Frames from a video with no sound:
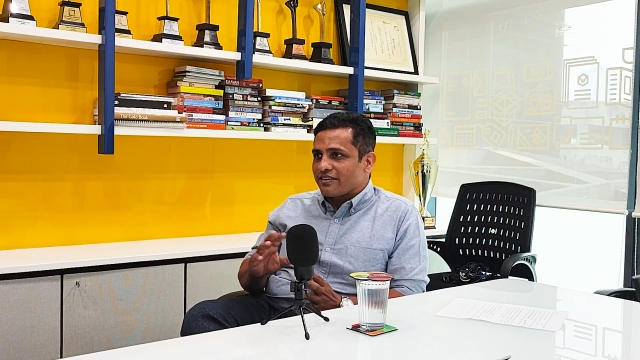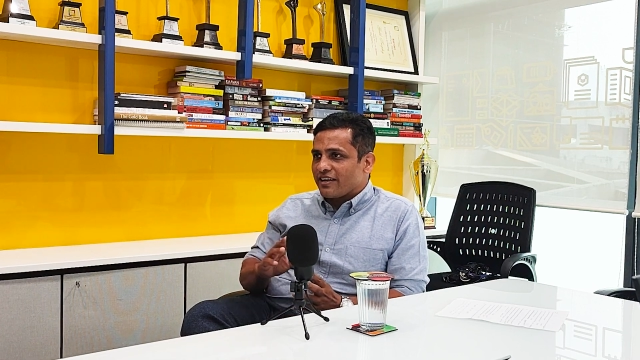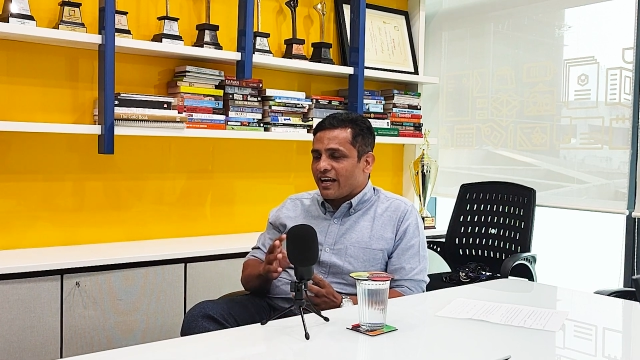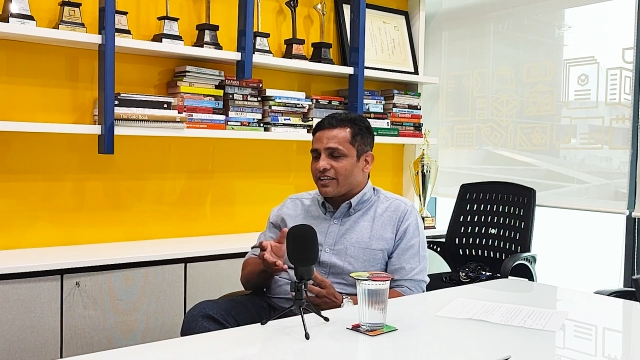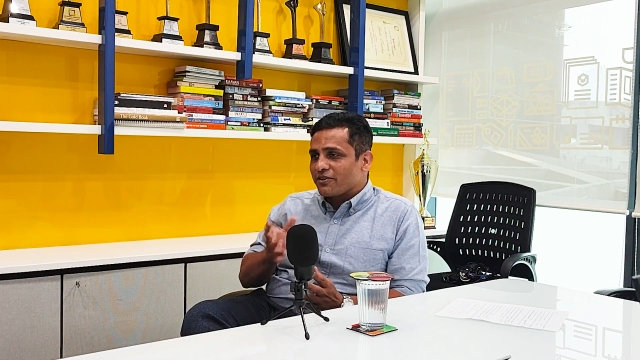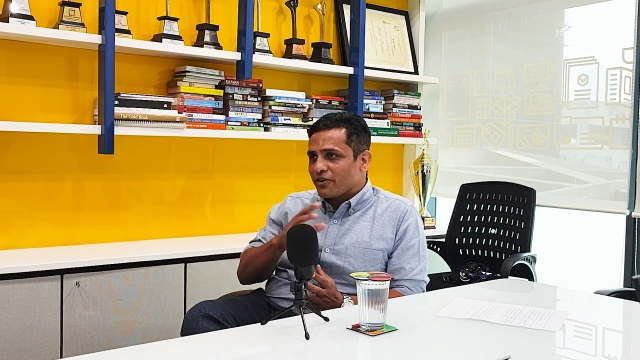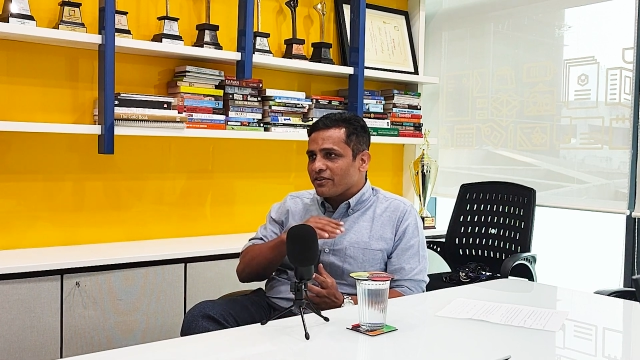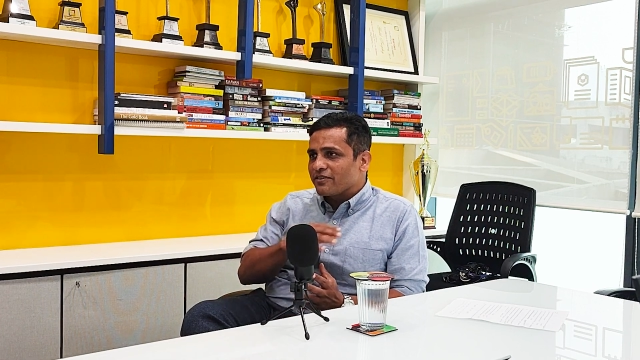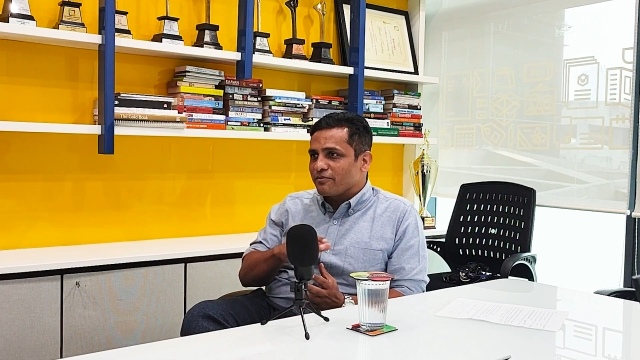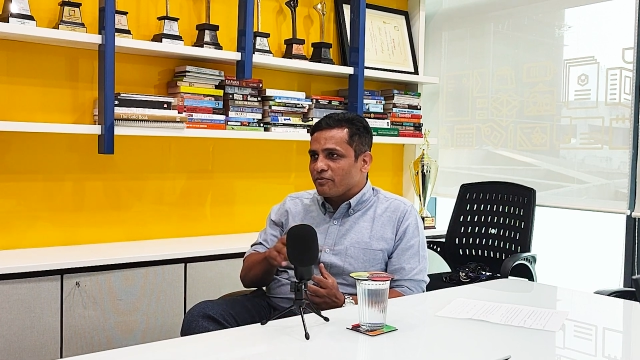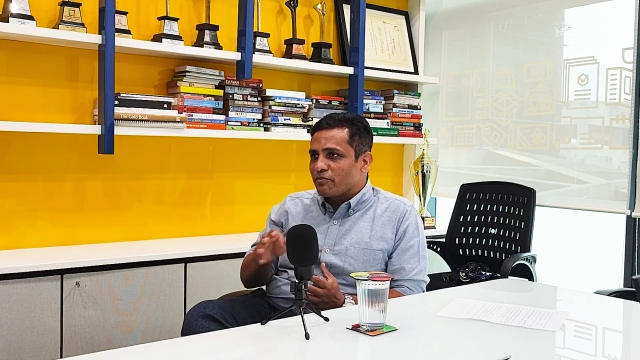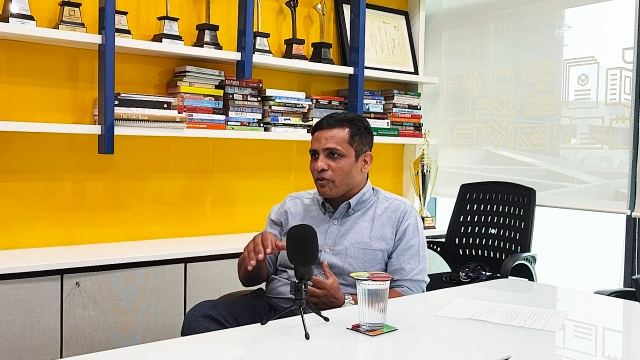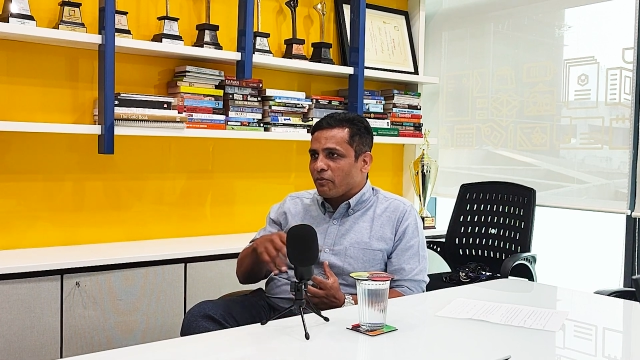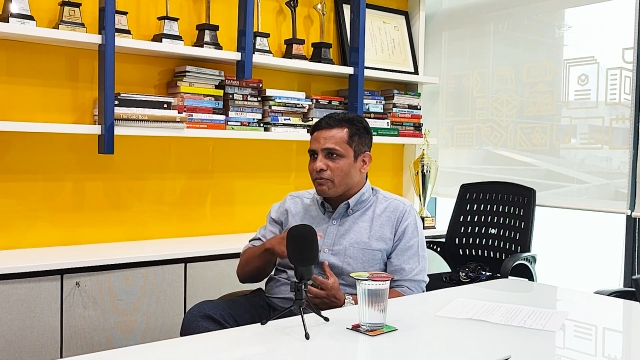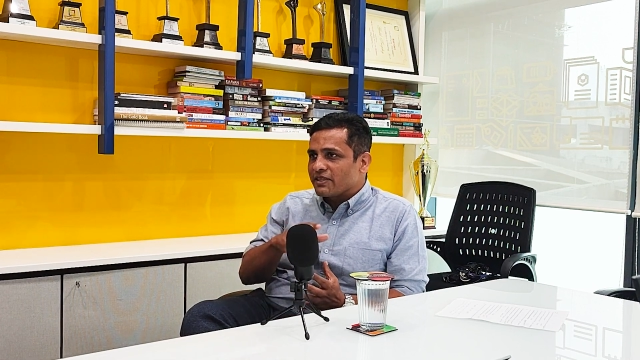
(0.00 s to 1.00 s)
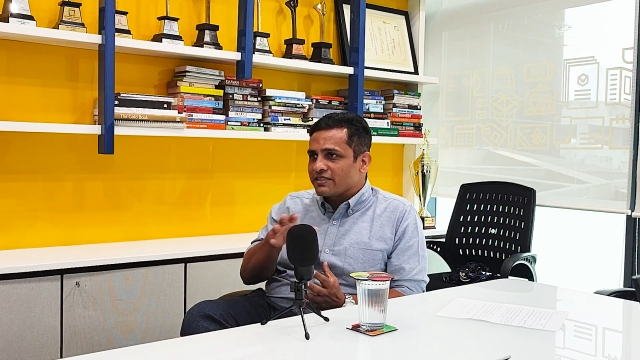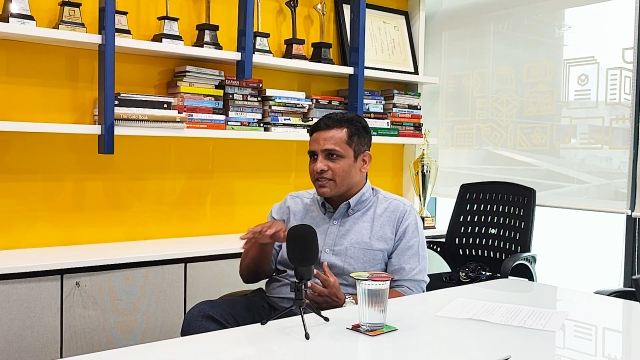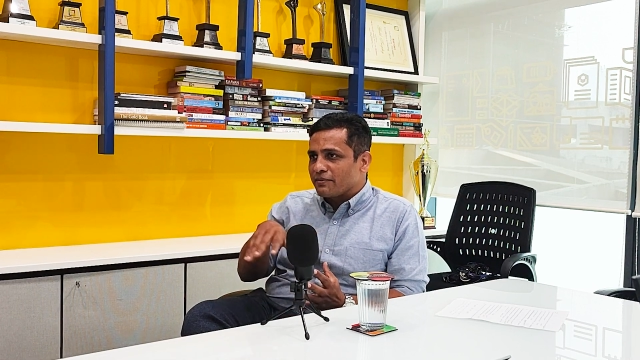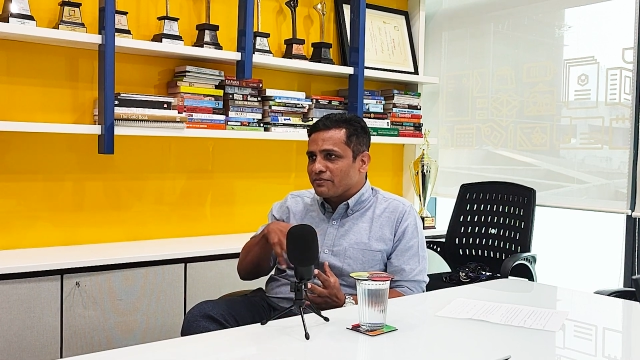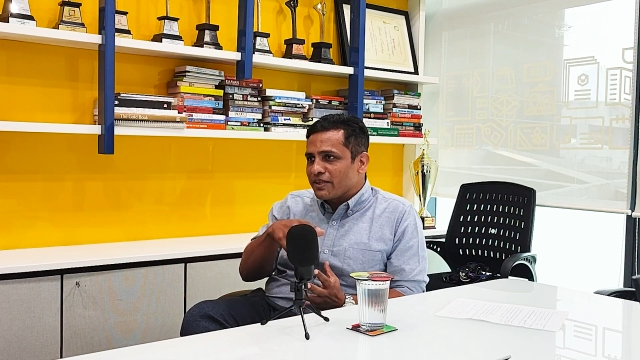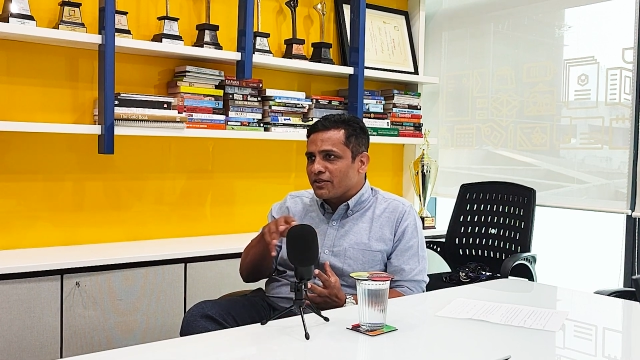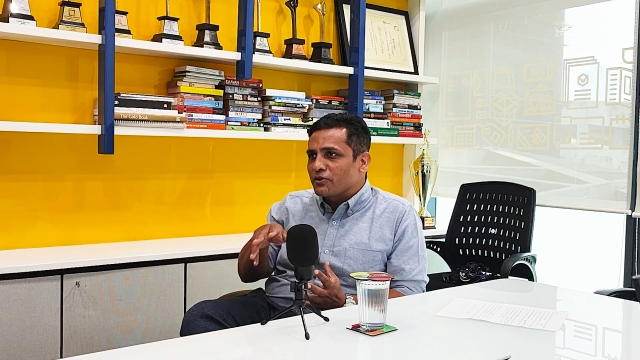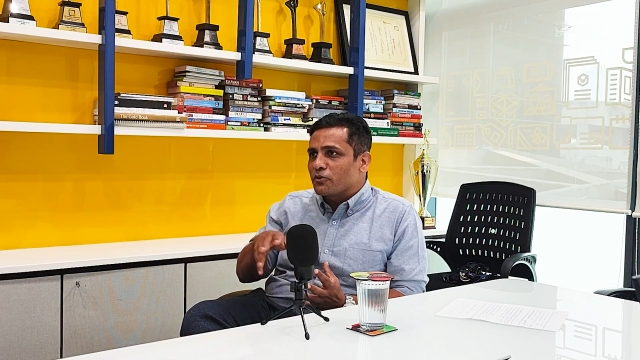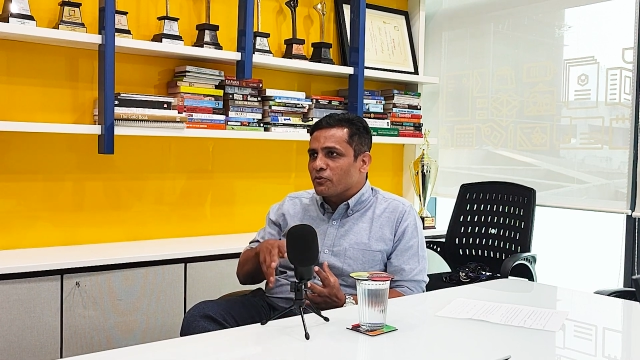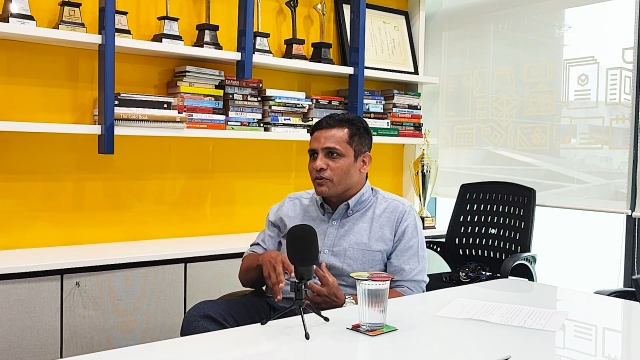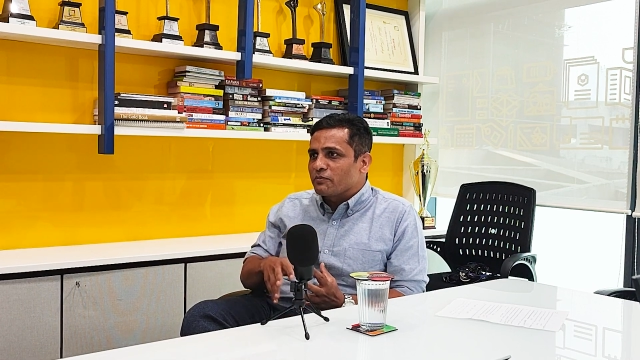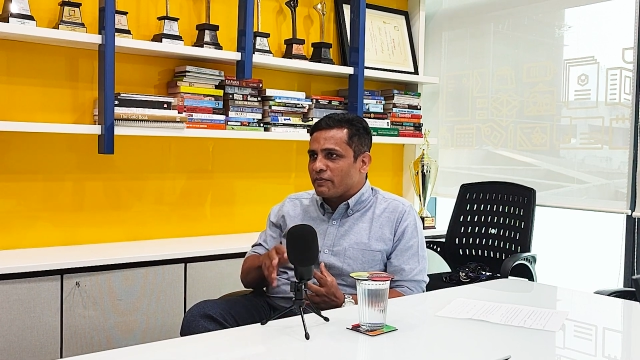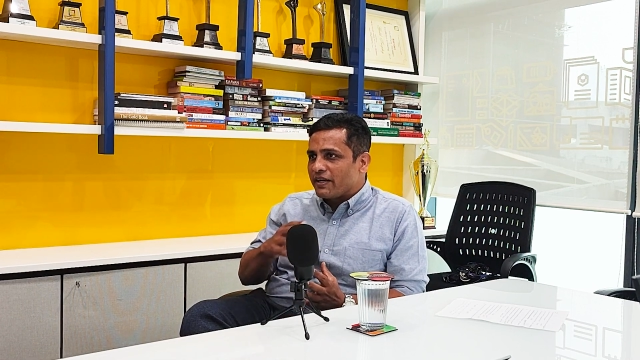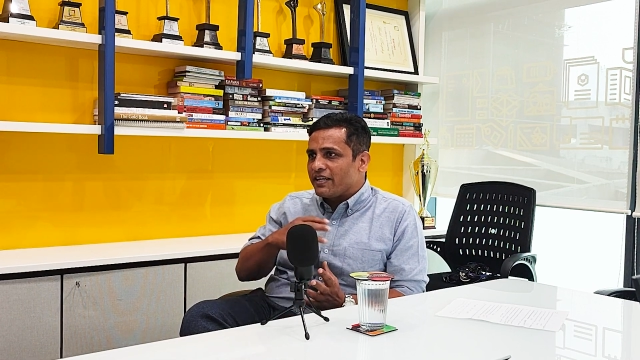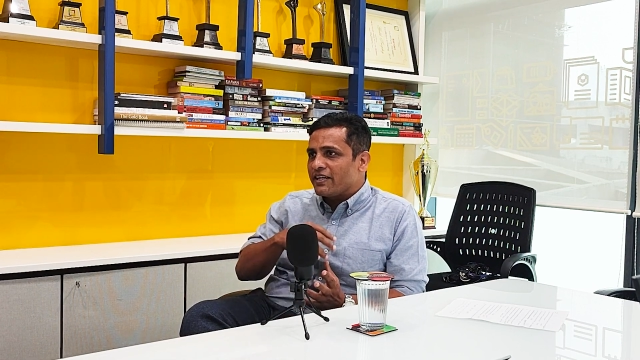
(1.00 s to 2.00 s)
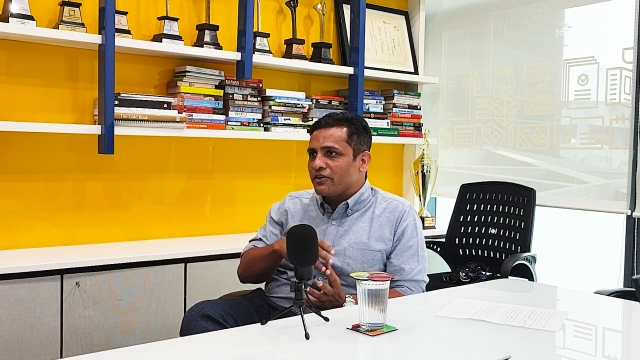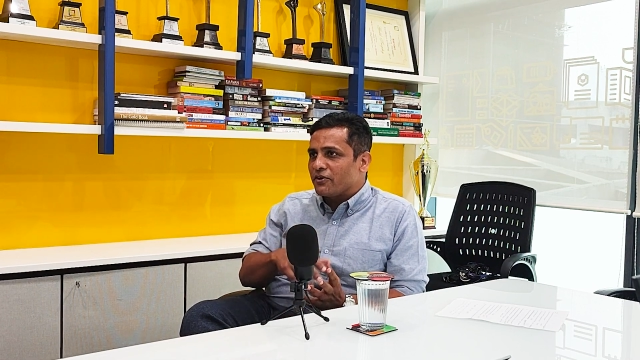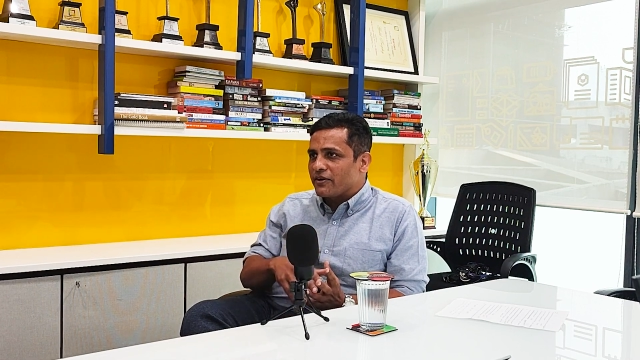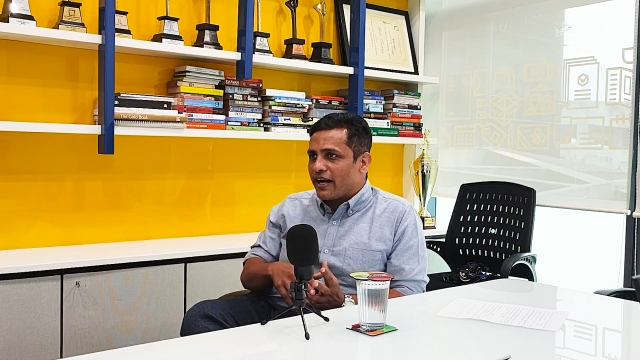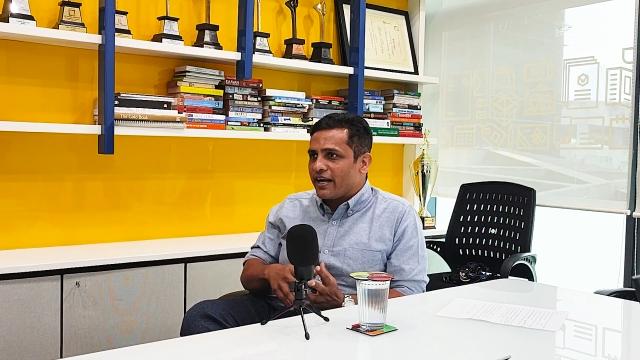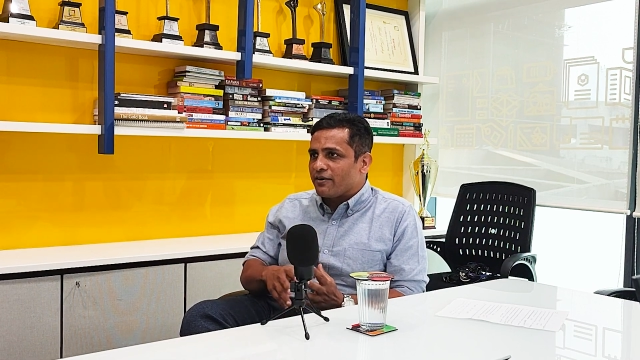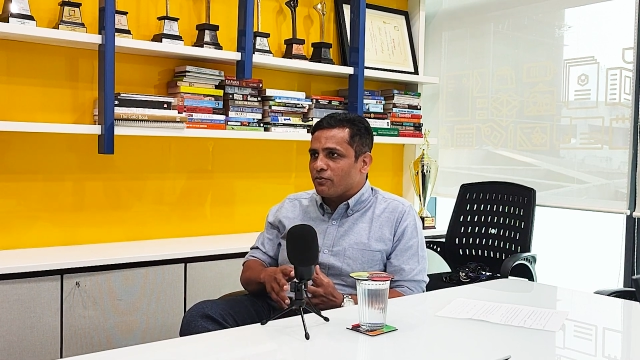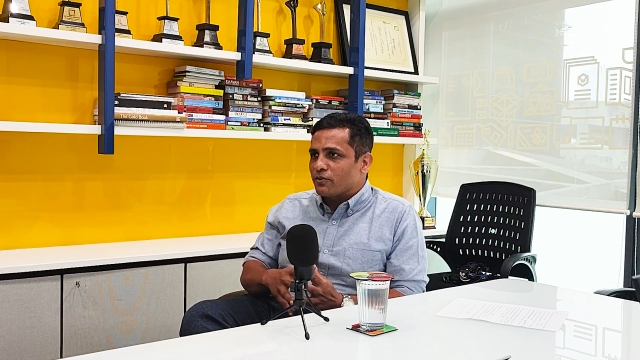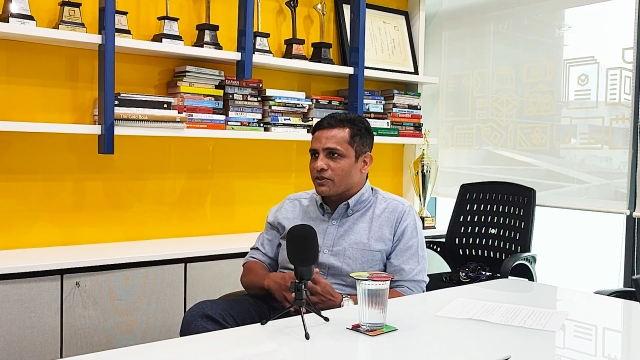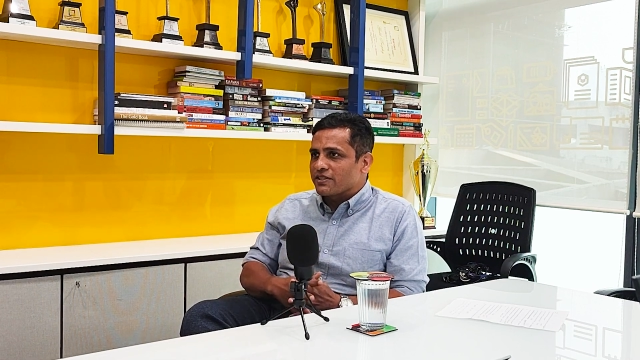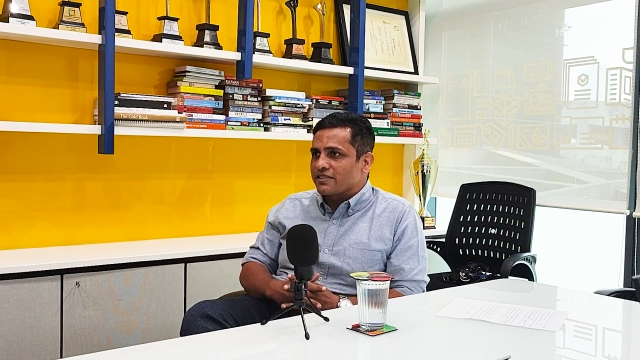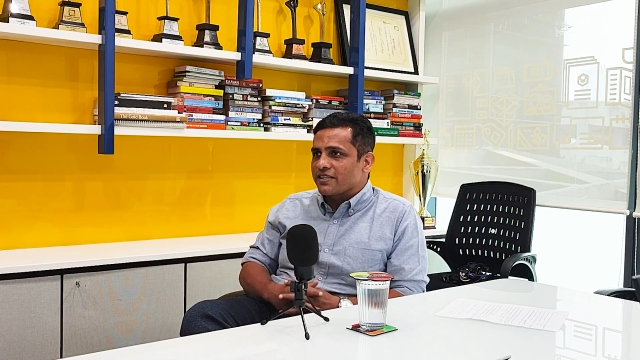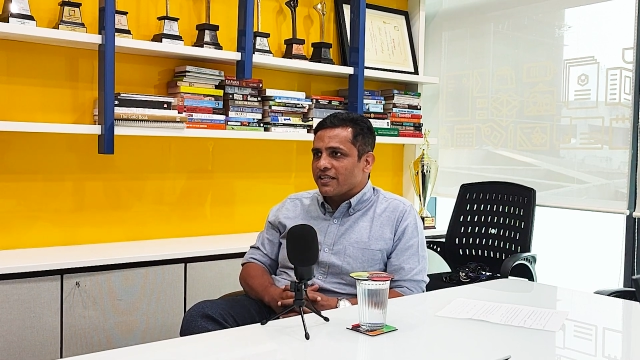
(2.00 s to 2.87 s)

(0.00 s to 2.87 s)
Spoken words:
I thought probably something to do with printing. Your dad was